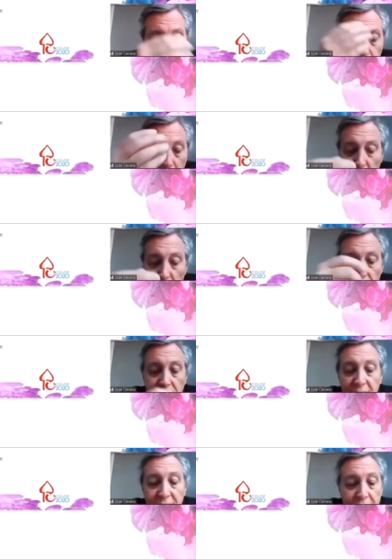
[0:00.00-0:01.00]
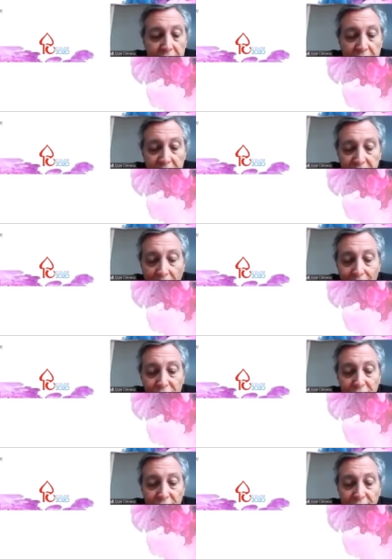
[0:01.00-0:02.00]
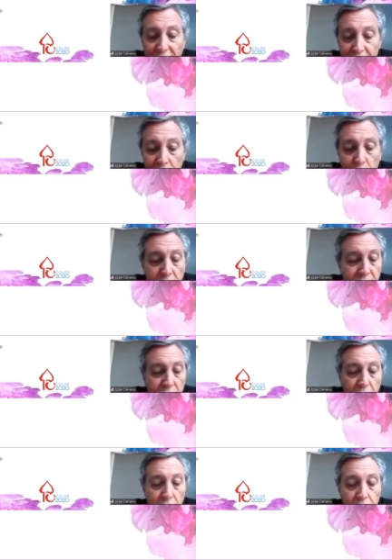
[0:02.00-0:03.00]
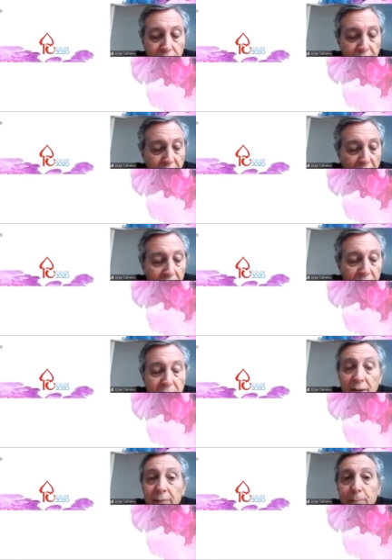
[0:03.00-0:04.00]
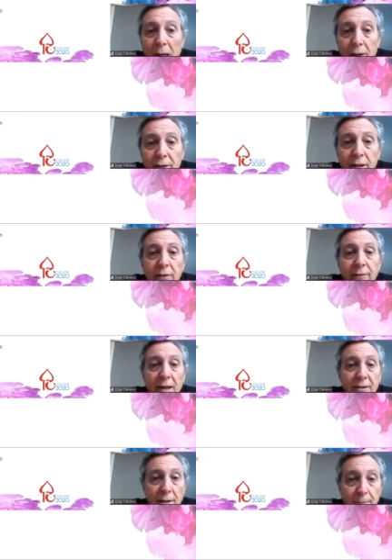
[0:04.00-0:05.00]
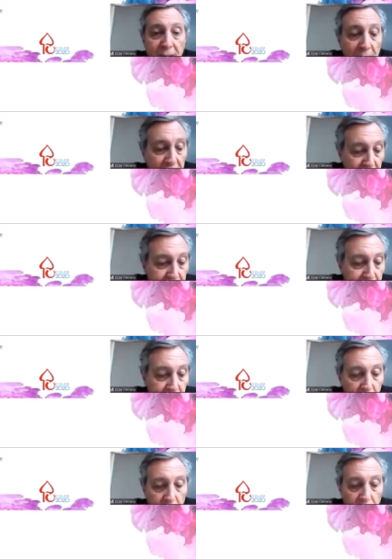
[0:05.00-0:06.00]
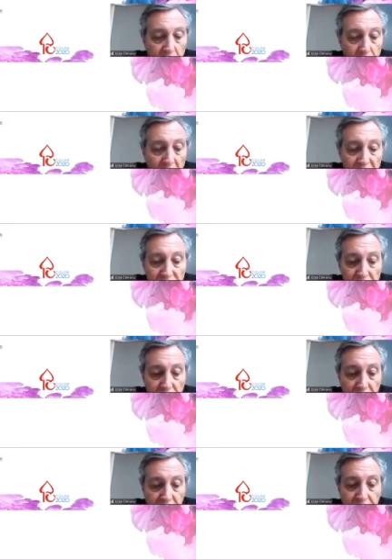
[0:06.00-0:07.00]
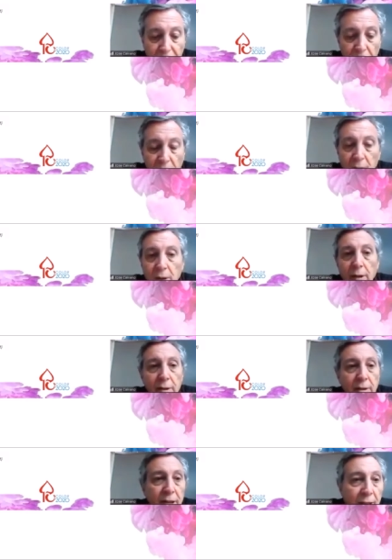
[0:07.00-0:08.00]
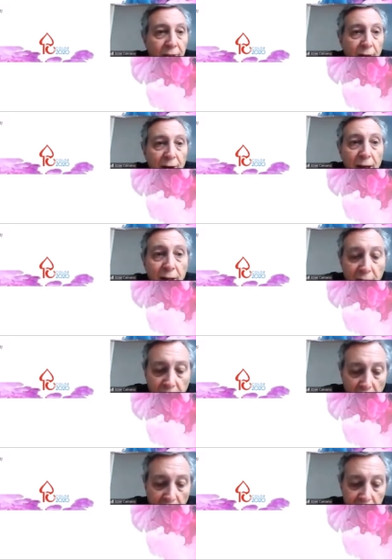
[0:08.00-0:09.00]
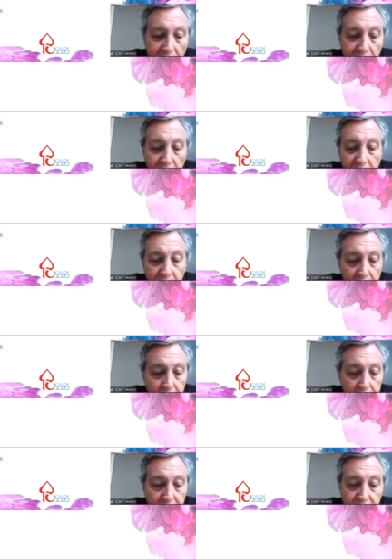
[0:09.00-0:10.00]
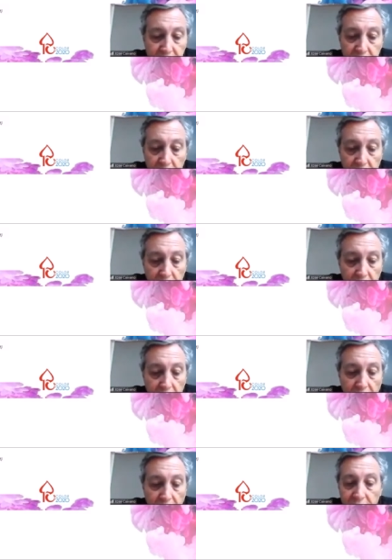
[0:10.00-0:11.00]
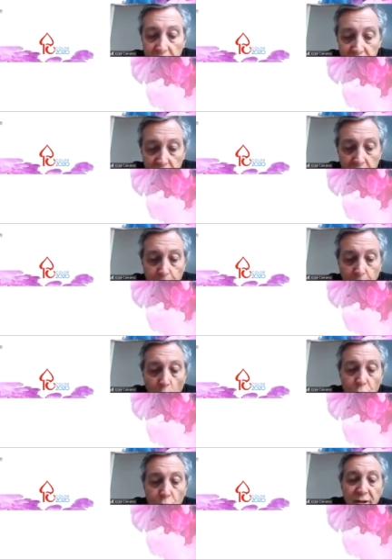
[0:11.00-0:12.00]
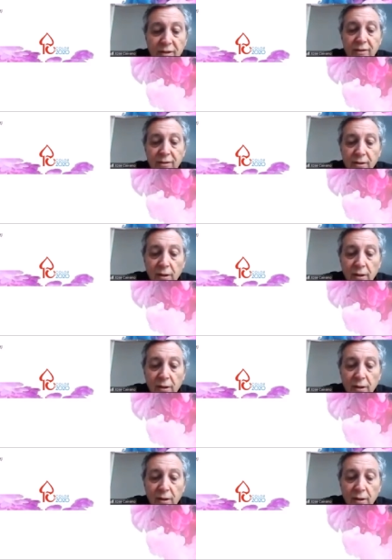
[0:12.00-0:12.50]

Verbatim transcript: Beyond the established categories of additive, partitive, and subtractive mixtures. The underlying idea here is uh, that these uh, processes